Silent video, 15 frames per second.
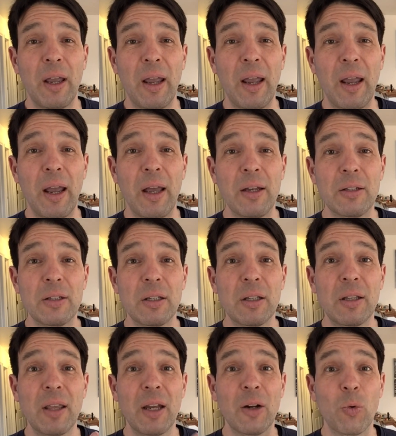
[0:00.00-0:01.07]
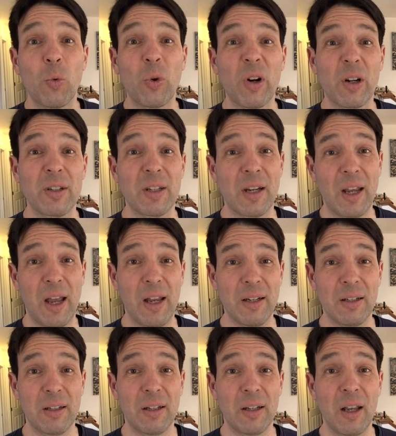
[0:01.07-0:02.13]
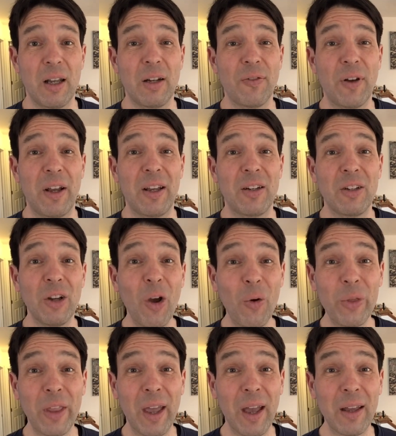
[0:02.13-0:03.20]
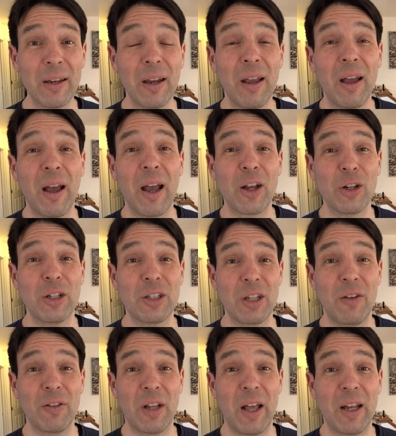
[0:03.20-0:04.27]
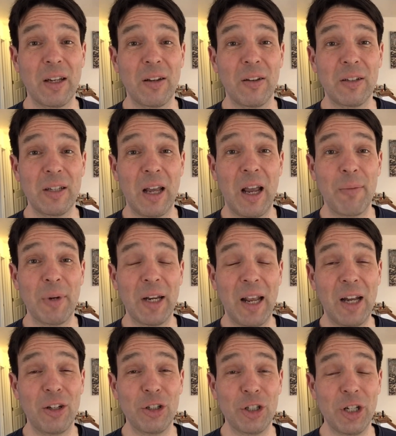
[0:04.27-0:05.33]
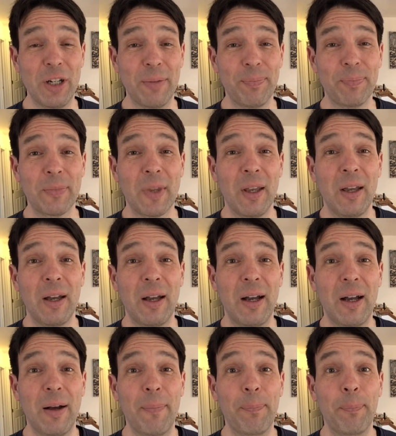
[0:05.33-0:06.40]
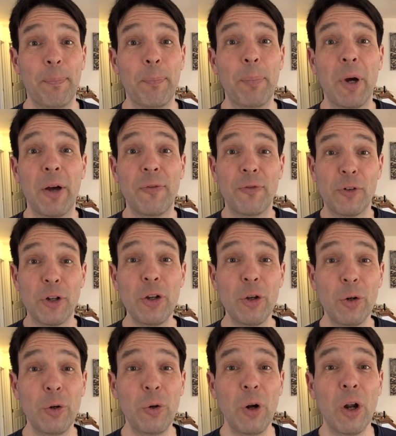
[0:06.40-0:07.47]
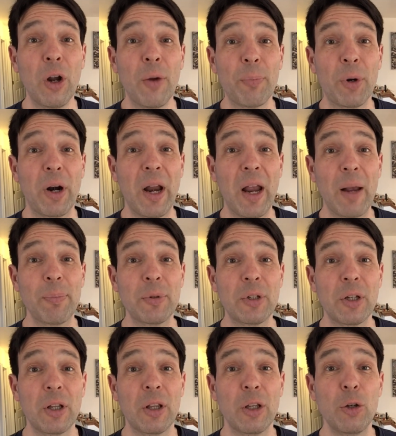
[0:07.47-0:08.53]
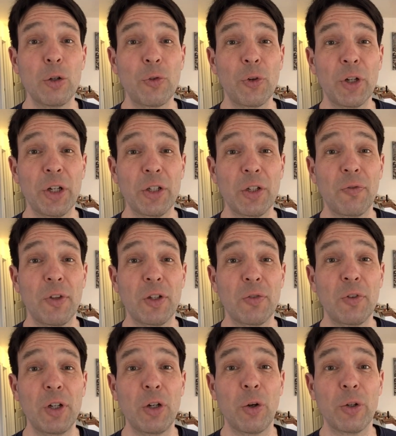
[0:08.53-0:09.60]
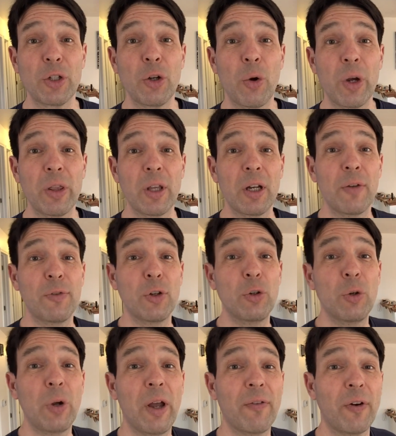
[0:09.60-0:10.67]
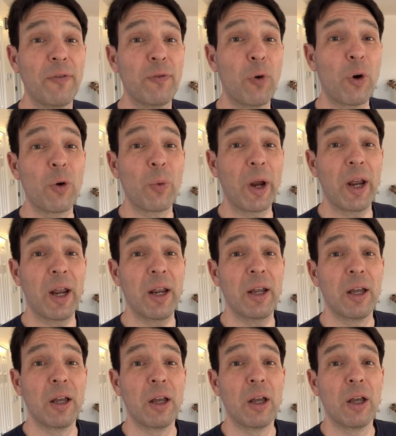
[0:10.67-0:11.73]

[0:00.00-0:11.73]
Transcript: and then it works again. And if I had known that, I could have saved a lot of time and energy. Um, but for you, perhaps the usefulness of this video is knowing that if you do have a four-way